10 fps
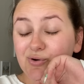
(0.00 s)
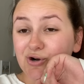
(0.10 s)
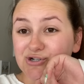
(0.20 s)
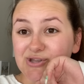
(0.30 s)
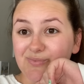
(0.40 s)

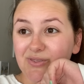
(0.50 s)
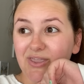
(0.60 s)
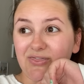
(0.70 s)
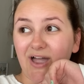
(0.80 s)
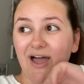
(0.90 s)
or something
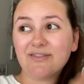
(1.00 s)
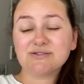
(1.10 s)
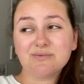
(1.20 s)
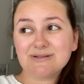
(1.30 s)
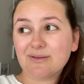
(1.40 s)
like that, this
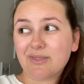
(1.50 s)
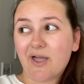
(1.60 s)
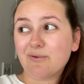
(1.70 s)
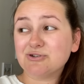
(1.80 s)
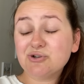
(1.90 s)
would be something that
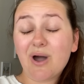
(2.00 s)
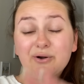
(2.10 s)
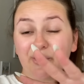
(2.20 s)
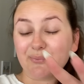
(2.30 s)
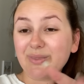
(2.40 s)
I would do. I
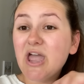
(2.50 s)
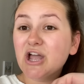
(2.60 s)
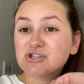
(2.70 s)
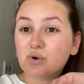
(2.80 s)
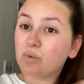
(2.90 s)
don't know.
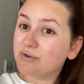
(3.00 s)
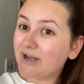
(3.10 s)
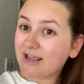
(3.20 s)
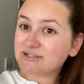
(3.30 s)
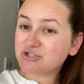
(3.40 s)
It's cool that
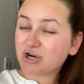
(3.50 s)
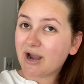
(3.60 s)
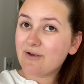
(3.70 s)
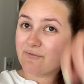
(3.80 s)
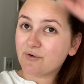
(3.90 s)
I get to
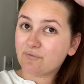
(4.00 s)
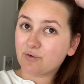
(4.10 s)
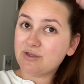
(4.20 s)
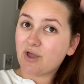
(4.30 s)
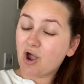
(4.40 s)
try it for
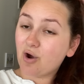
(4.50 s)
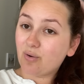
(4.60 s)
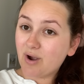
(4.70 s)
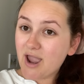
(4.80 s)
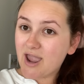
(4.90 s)
free
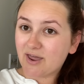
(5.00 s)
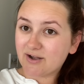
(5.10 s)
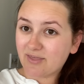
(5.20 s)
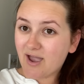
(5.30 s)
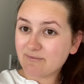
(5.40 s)
though,
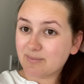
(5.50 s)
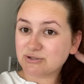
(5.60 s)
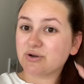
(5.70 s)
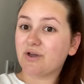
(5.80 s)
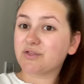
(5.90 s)
and they have a
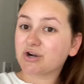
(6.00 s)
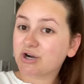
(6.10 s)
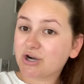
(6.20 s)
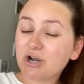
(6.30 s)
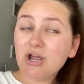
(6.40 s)
bunch of
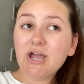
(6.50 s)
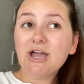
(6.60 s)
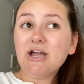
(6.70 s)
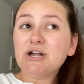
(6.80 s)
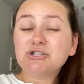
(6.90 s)
other
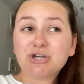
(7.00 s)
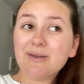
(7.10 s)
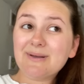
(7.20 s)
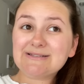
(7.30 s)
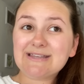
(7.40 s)

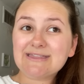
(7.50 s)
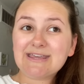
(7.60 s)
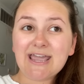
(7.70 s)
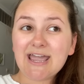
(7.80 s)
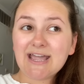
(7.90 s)
treatments and
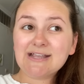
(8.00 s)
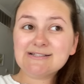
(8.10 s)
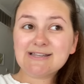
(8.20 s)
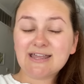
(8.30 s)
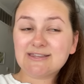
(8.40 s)

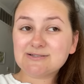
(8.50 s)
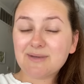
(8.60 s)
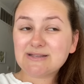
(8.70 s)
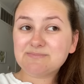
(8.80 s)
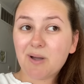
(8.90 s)
things at this
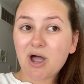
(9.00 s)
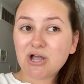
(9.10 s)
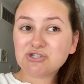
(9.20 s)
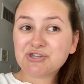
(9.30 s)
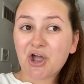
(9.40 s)
med spa,
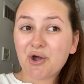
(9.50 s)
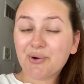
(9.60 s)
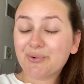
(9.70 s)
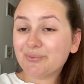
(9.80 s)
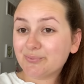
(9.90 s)

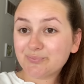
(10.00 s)
so